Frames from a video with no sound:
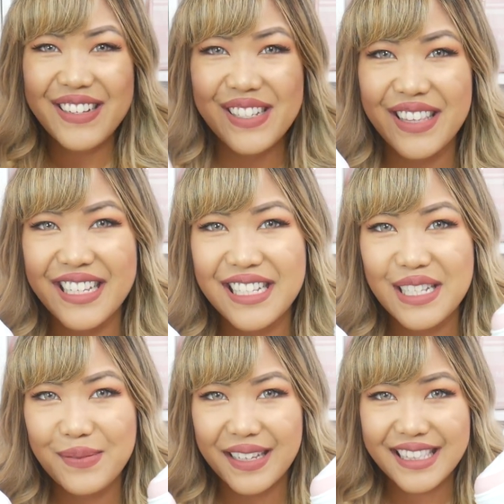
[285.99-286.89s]
So this
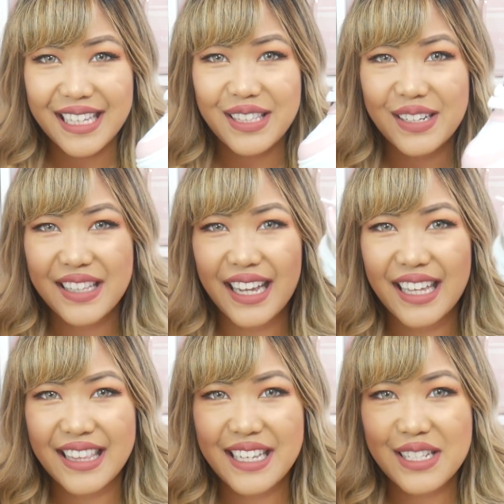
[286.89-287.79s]
is what they look
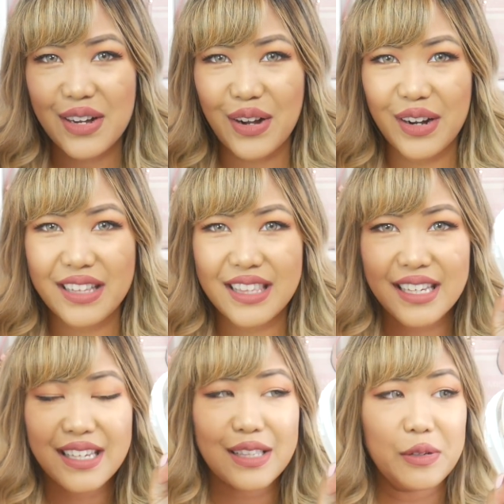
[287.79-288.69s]
like. These are
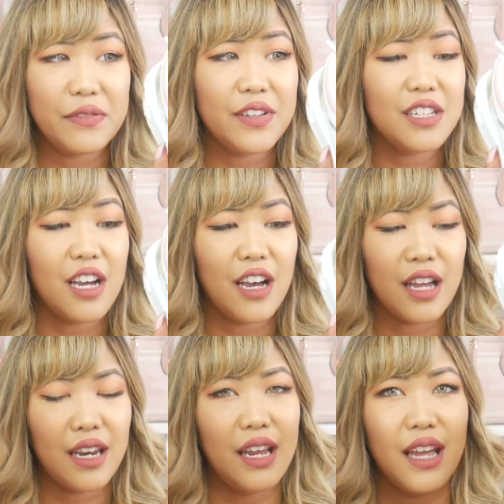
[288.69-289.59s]
the Louis
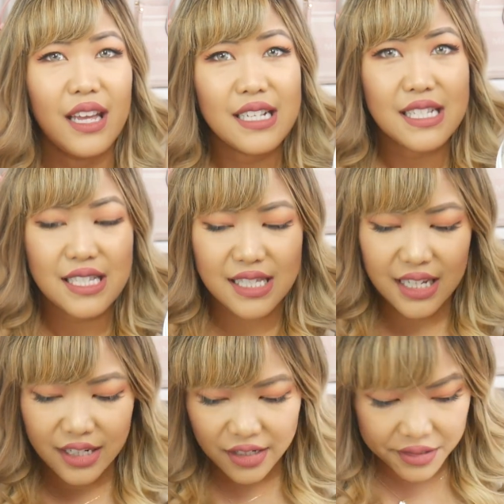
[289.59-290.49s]
Vuitton
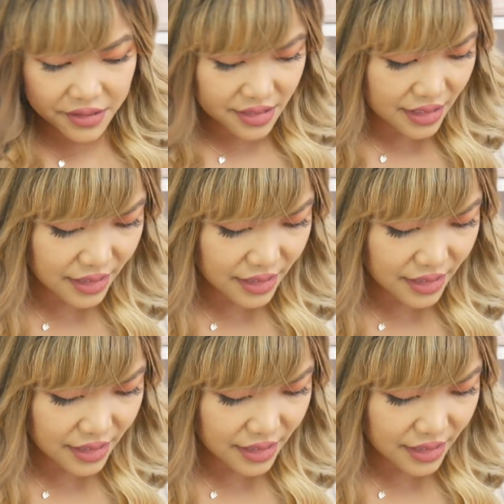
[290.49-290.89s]
sneakers.